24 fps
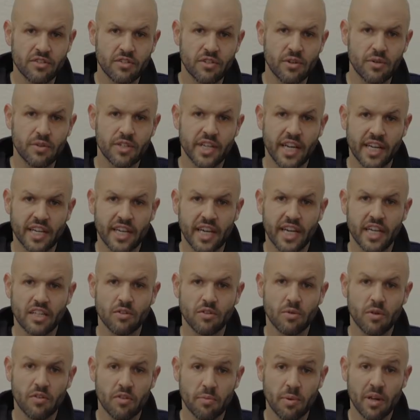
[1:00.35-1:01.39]
2 decades,
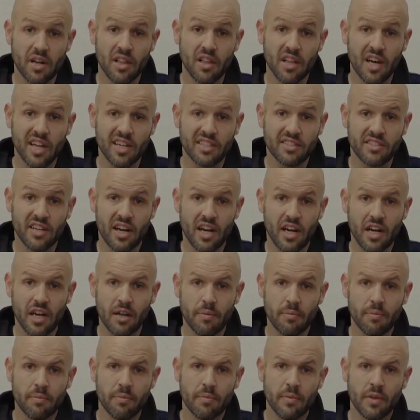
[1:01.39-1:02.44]
we spent a lot of time